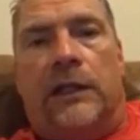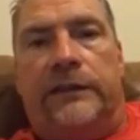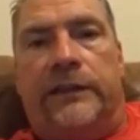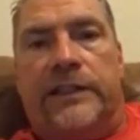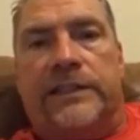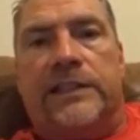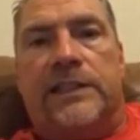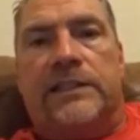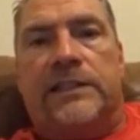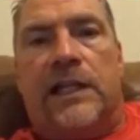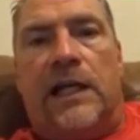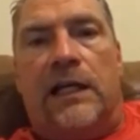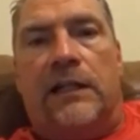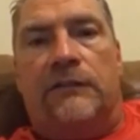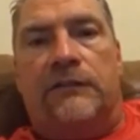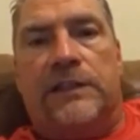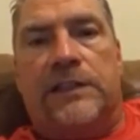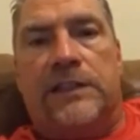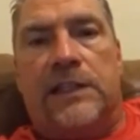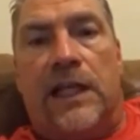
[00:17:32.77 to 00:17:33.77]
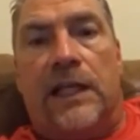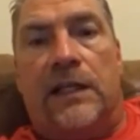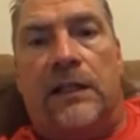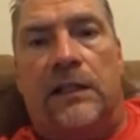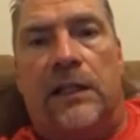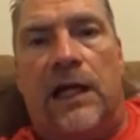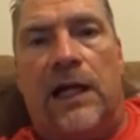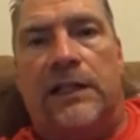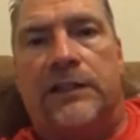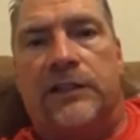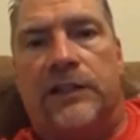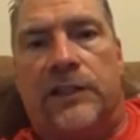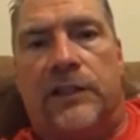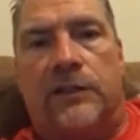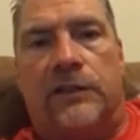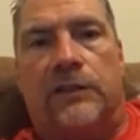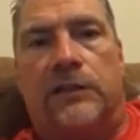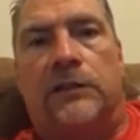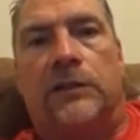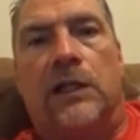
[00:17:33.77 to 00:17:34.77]
this is kind of a
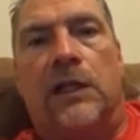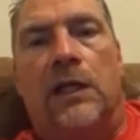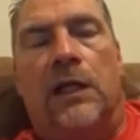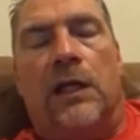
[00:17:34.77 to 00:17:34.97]
psychological